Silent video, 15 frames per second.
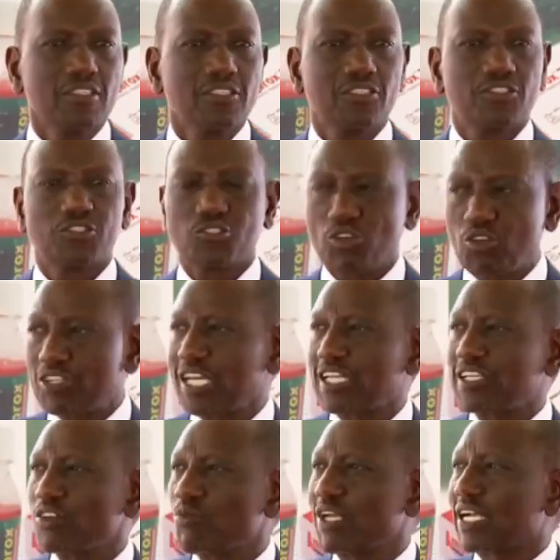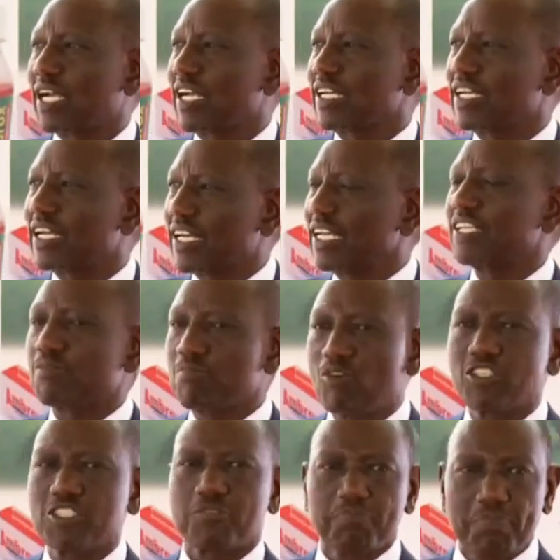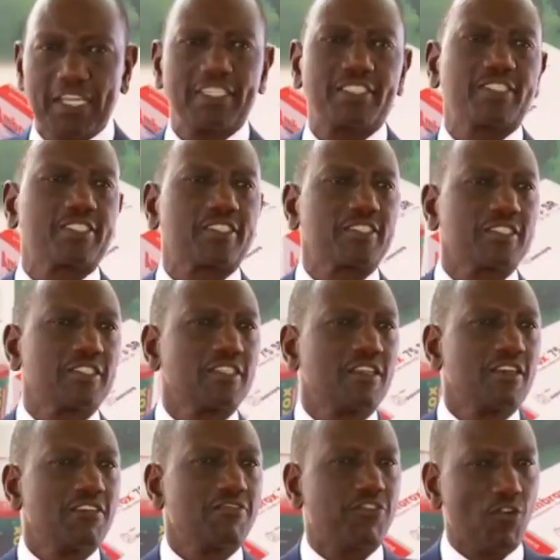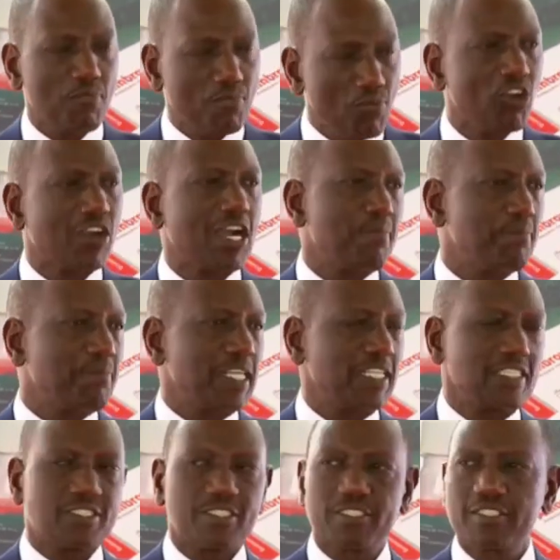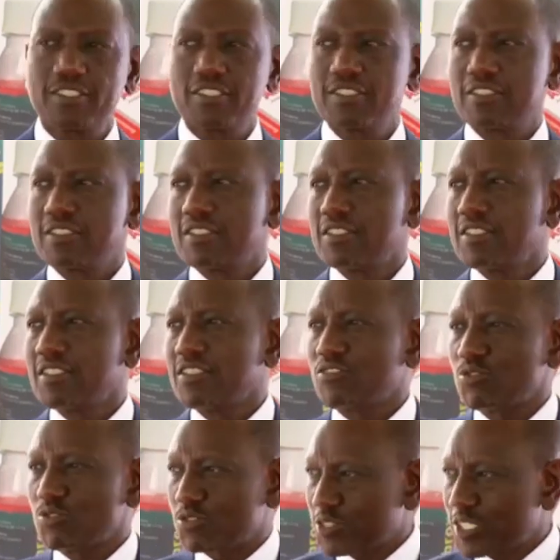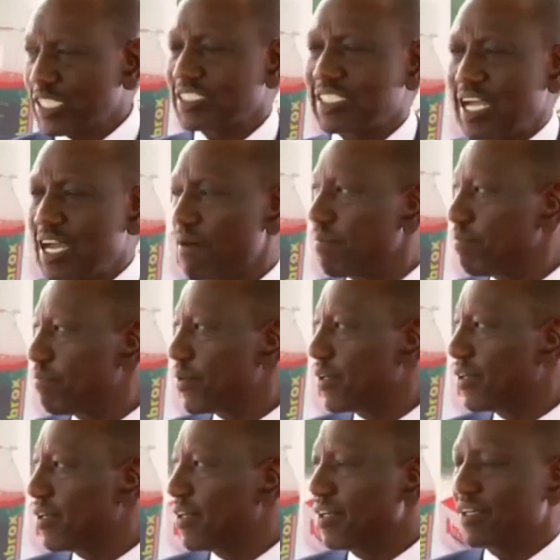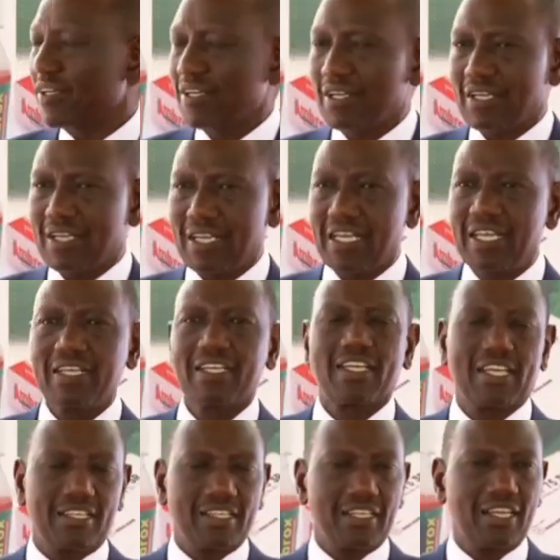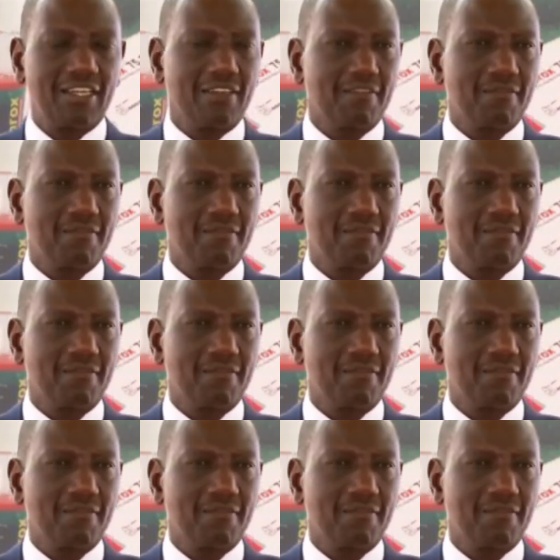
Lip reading: so that we can create more space for more companies to set camp in Kenya,